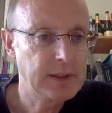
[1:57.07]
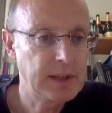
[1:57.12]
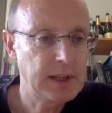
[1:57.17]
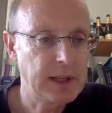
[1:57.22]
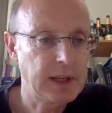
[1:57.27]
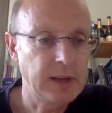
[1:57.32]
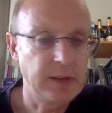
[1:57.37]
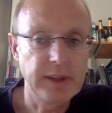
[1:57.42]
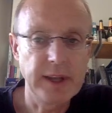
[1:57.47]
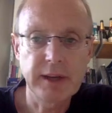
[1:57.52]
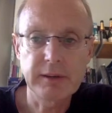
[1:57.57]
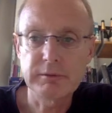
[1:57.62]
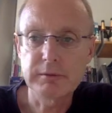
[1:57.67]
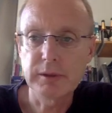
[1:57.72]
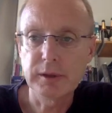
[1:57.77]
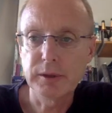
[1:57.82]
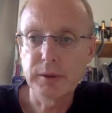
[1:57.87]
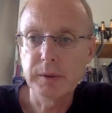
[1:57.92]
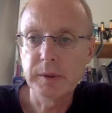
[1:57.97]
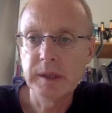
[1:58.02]
click on that
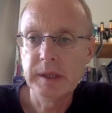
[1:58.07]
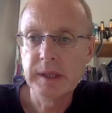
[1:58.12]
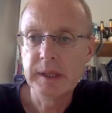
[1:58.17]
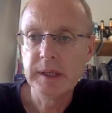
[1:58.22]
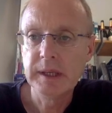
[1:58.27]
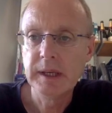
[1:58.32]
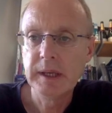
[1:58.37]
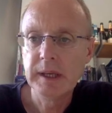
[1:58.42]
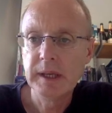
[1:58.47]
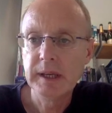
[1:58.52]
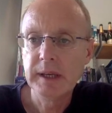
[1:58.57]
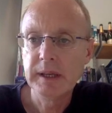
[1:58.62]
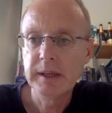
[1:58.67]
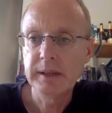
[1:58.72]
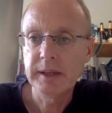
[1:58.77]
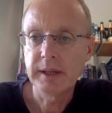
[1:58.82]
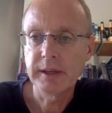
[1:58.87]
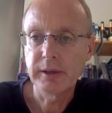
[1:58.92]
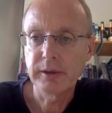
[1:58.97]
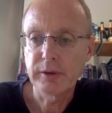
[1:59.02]
row,
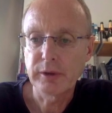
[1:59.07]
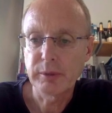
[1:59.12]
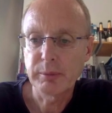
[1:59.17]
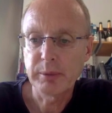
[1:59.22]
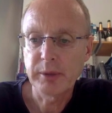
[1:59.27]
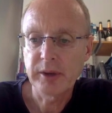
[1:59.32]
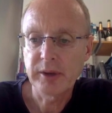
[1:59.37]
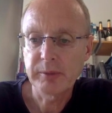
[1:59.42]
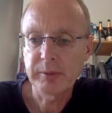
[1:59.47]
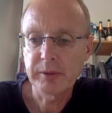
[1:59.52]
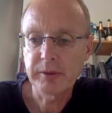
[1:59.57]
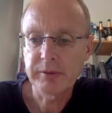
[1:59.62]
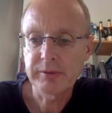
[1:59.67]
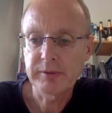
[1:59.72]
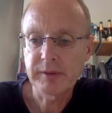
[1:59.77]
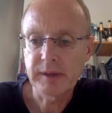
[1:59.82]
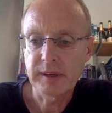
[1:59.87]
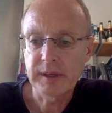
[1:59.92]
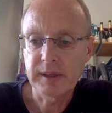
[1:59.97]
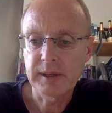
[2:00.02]
then go to the bottom of the
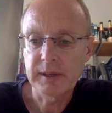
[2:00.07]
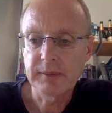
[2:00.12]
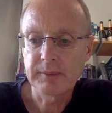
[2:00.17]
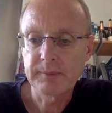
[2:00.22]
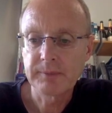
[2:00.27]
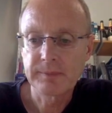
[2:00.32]
file